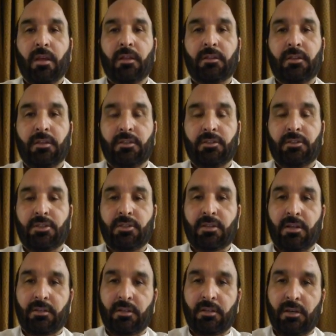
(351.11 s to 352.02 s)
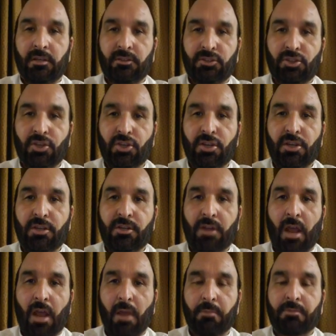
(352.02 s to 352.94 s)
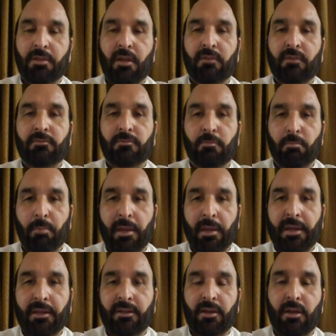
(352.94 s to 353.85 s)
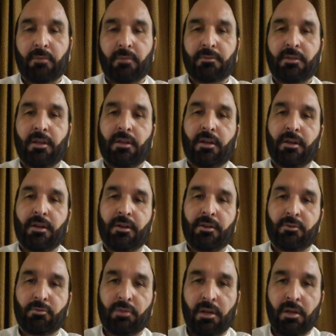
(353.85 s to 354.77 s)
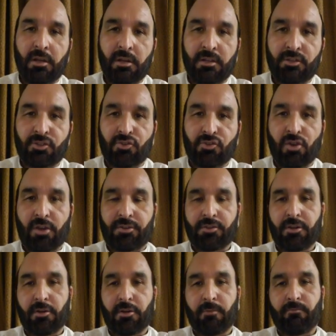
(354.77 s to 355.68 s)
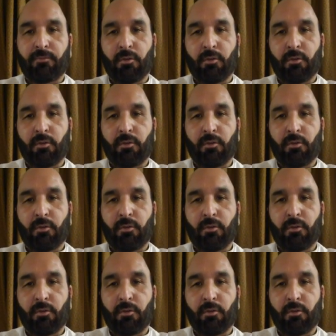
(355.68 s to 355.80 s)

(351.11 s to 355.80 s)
These are the 3 types of paragraphs according to the structure.